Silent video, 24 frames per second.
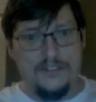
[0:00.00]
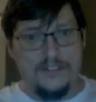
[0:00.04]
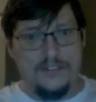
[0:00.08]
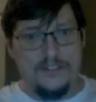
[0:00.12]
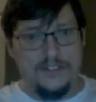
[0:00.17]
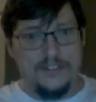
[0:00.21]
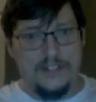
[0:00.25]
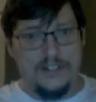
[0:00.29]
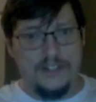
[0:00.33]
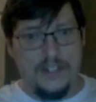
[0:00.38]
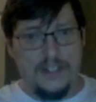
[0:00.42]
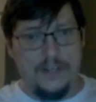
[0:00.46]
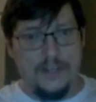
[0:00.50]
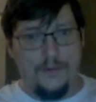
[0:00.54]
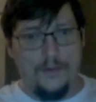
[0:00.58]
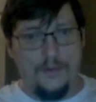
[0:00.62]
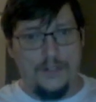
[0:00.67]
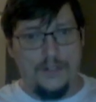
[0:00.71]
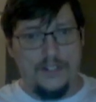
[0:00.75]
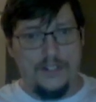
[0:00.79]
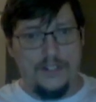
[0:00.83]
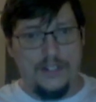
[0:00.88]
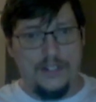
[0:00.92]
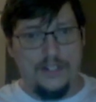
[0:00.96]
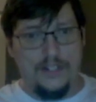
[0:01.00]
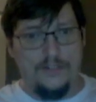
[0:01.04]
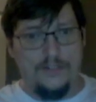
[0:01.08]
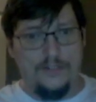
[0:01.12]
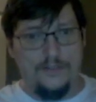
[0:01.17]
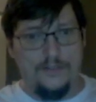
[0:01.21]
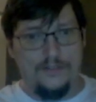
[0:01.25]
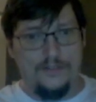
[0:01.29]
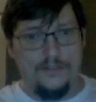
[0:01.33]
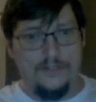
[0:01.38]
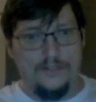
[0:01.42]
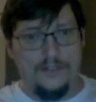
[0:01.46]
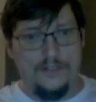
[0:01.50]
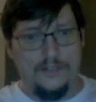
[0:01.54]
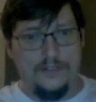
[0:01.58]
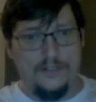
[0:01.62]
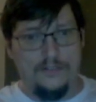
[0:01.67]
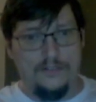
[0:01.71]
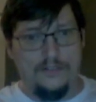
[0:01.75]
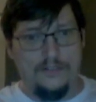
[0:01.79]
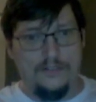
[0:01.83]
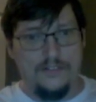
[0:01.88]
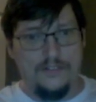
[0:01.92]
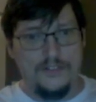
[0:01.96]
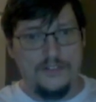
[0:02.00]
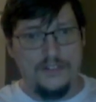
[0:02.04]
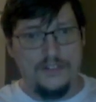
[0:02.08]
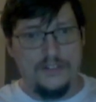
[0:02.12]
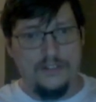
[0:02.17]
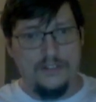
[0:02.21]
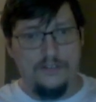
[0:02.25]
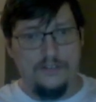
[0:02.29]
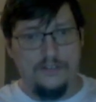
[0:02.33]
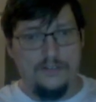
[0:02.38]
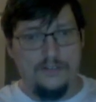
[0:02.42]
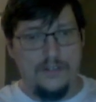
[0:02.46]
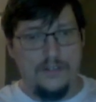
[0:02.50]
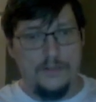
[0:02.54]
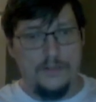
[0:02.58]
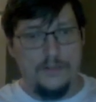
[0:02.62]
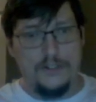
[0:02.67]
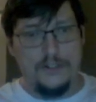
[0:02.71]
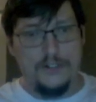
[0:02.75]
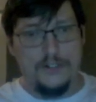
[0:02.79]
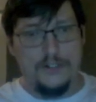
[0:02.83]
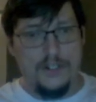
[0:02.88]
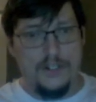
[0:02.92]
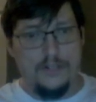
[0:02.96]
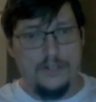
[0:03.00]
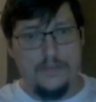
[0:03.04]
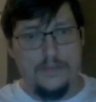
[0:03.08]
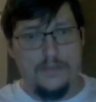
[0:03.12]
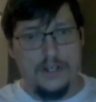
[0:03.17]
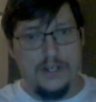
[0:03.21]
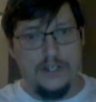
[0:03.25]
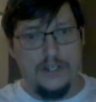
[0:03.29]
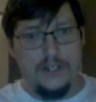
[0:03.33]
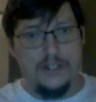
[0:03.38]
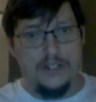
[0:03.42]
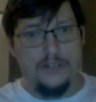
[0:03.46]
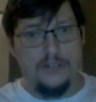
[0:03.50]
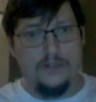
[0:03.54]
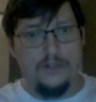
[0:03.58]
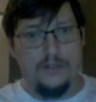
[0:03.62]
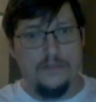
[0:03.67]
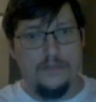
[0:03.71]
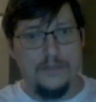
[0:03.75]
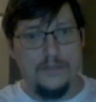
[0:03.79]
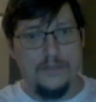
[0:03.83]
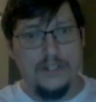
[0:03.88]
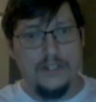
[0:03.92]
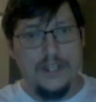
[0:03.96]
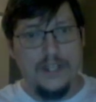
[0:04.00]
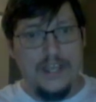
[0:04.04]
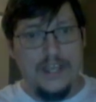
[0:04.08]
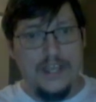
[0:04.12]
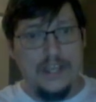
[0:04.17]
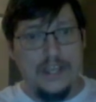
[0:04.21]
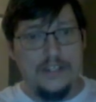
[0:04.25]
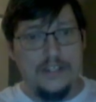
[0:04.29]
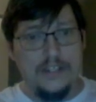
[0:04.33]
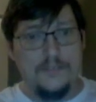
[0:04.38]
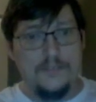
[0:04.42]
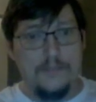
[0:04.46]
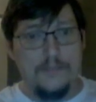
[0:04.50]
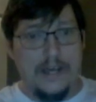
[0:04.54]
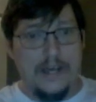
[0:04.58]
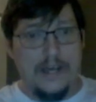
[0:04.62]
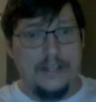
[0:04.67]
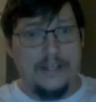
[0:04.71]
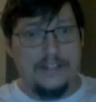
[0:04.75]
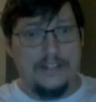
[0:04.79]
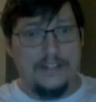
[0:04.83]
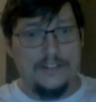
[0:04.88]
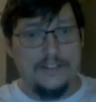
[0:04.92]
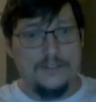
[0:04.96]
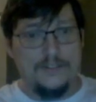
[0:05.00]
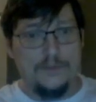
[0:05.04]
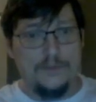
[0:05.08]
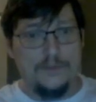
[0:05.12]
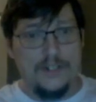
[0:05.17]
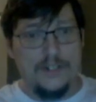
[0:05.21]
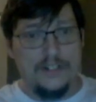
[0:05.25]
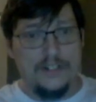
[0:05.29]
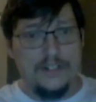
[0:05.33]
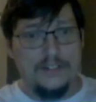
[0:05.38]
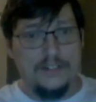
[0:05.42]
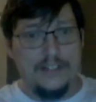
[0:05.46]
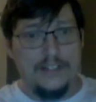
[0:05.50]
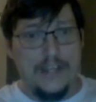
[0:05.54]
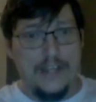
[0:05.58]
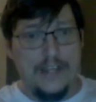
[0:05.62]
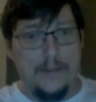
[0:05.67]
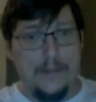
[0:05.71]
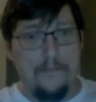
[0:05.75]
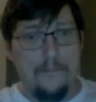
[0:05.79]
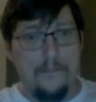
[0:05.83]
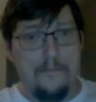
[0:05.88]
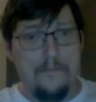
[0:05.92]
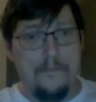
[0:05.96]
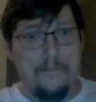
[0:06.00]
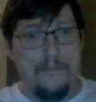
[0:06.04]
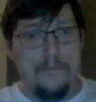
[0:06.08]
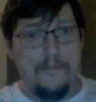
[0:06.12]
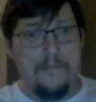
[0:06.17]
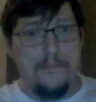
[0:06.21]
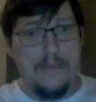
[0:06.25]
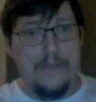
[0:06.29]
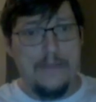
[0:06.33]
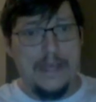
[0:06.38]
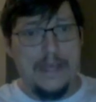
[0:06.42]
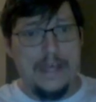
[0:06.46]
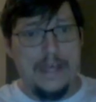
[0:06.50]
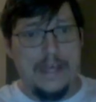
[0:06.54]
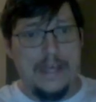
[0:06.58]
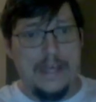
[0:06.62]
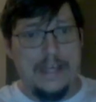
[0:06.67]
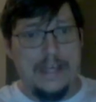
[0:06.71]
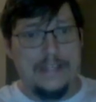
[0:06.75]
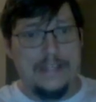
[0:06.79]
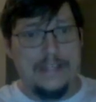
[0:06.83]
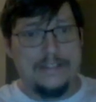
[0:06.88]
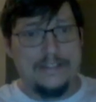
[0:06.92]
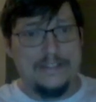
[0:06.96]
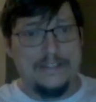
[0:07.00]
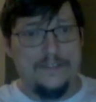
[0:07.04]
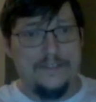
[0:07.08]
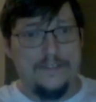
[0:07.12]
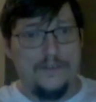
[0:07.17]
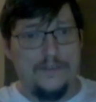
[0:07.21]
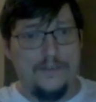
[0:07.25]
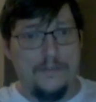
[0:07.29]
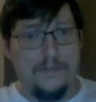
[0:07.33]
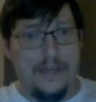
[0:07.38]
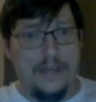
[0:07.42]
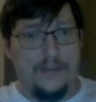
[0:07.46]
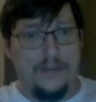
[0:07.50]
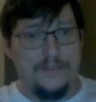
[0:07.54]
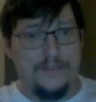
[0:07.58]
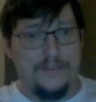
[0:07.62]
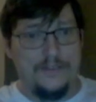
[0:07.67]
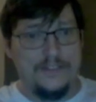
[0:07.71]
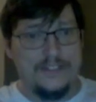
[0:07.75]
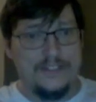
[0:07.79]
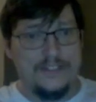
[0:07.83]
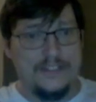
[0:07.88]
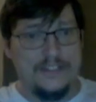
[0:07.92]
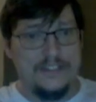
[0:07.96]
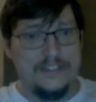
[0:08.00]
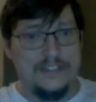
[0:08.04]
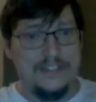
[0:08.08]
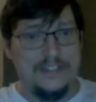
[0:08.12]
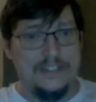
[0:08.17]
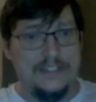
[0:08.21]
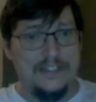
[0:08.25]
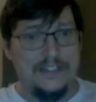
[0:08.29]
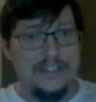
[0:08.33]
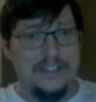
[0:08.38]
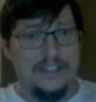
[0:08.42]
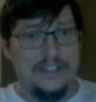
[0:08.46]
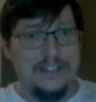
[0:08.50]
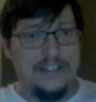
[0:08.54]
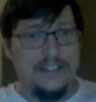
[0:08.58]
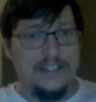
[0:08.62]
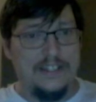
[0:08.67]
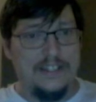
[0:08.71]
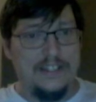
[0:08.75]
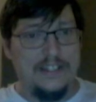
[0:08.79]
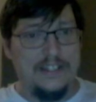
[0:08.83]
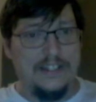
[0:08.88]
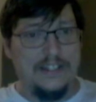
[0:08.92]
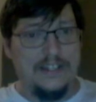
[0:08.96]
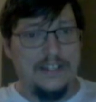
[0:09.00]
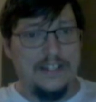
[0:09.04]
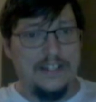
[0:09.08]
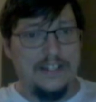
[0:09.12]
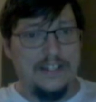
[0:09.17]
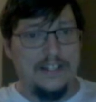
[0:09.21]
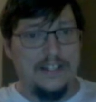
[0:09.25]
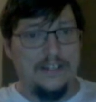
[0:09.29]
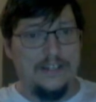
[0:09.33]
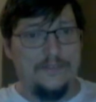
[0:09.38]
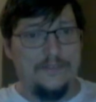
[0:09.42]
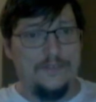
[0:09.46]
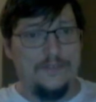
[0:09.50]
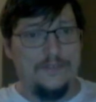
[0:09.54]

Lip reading: like, what? I don't understand. Oh, let me check my equipment. And his body is reading like massive amounts of